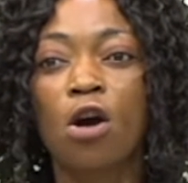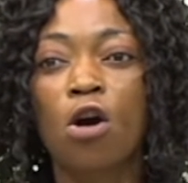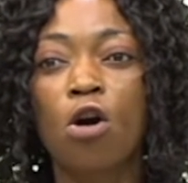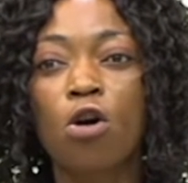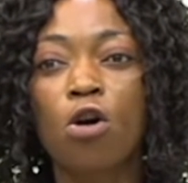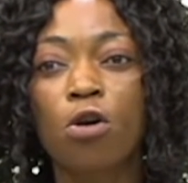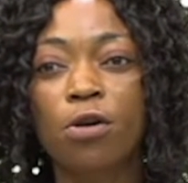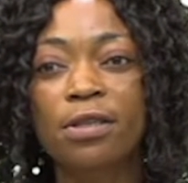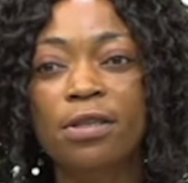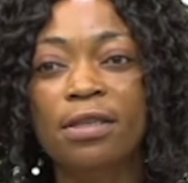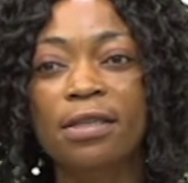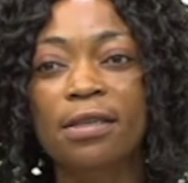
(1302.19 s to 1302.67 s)

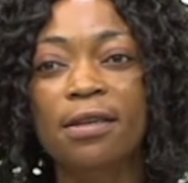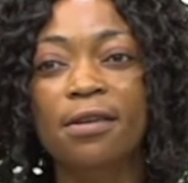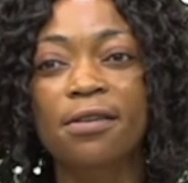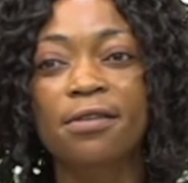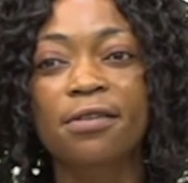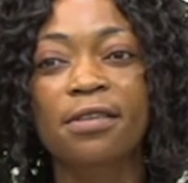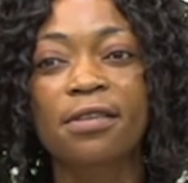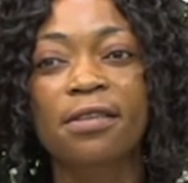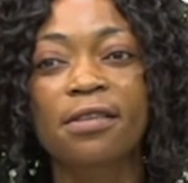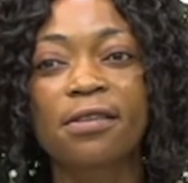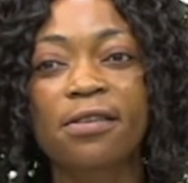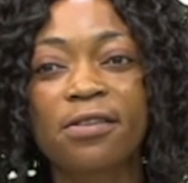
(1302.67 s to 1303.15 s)

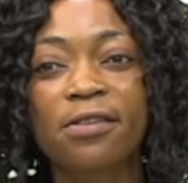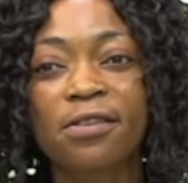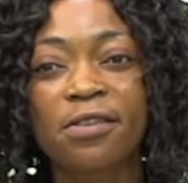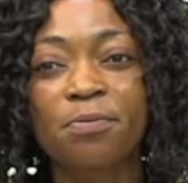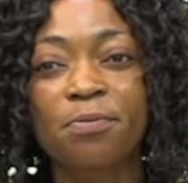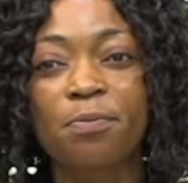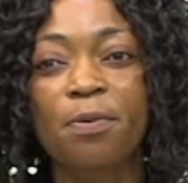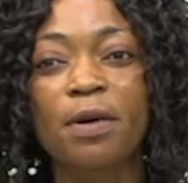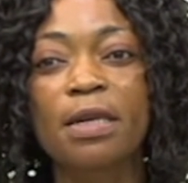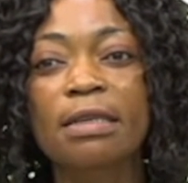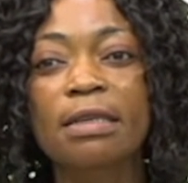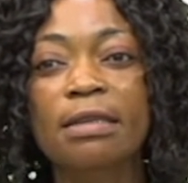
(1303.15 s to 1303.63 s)
wholesale
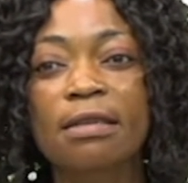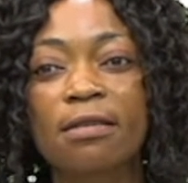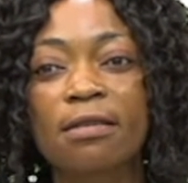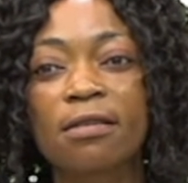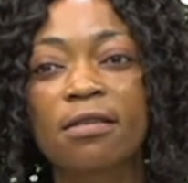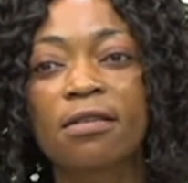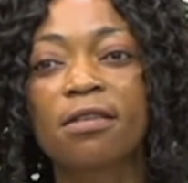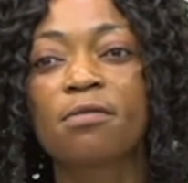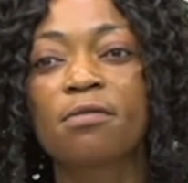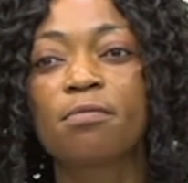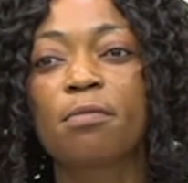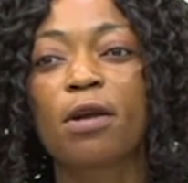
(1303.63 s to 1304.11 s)

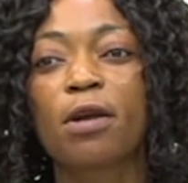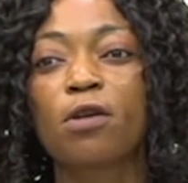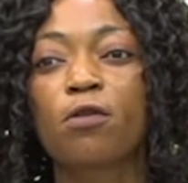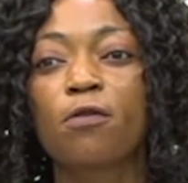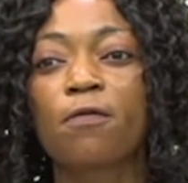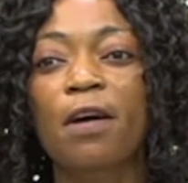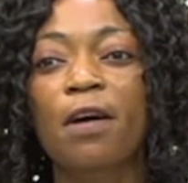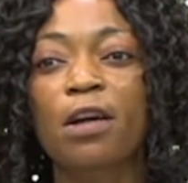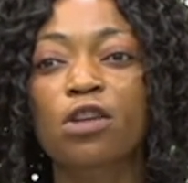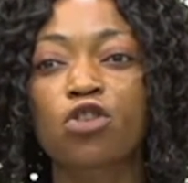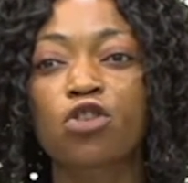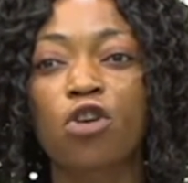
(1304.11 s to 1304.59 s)
salespersons,
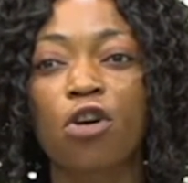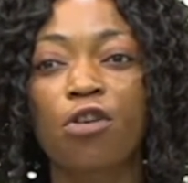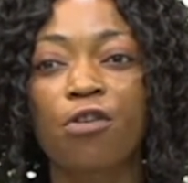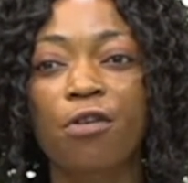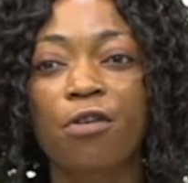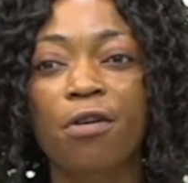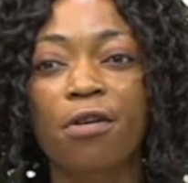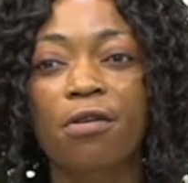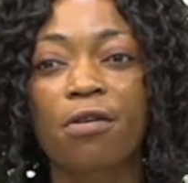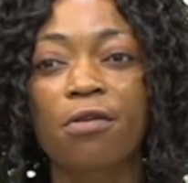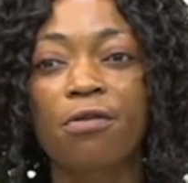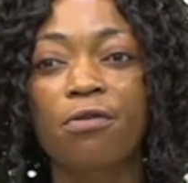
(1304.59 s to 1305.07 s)

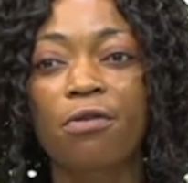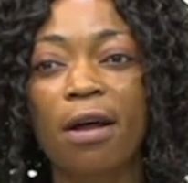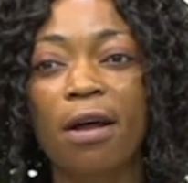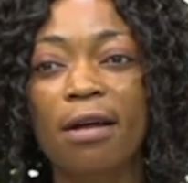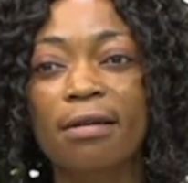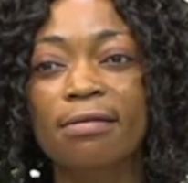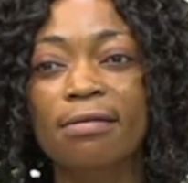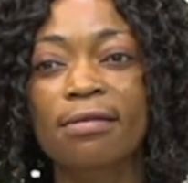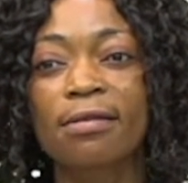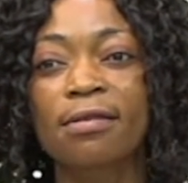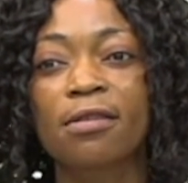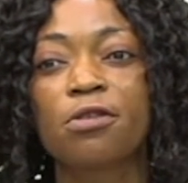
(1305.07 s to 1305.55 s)
manufacturer
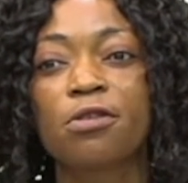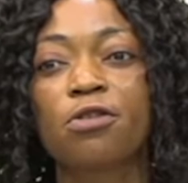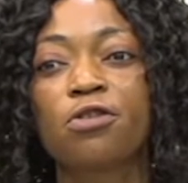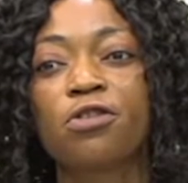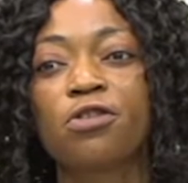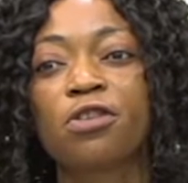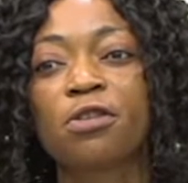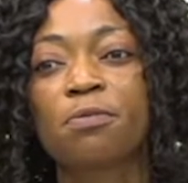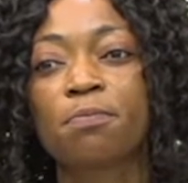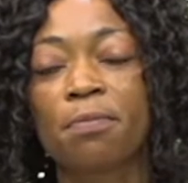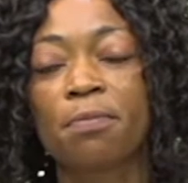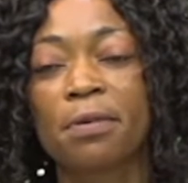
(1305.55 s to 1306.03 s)

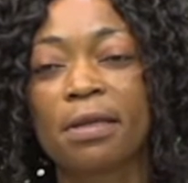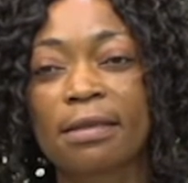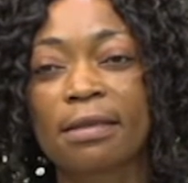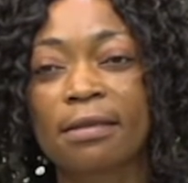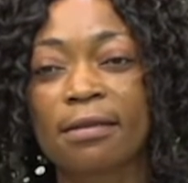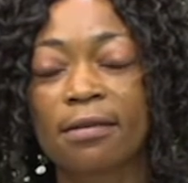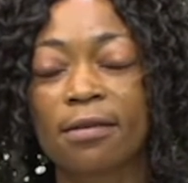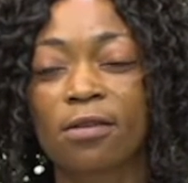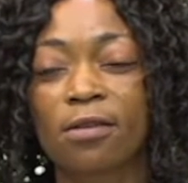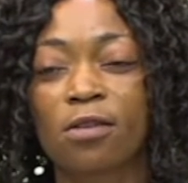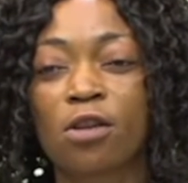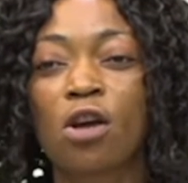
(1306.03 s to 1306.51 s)

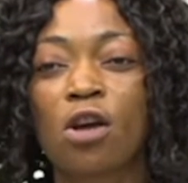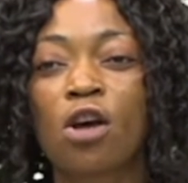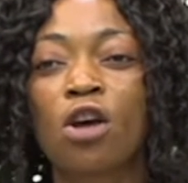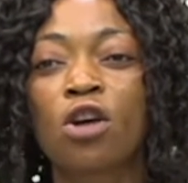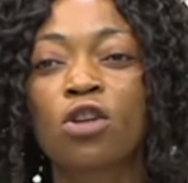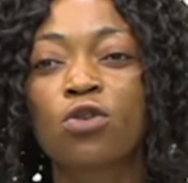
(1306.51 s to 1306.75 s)
salespersons.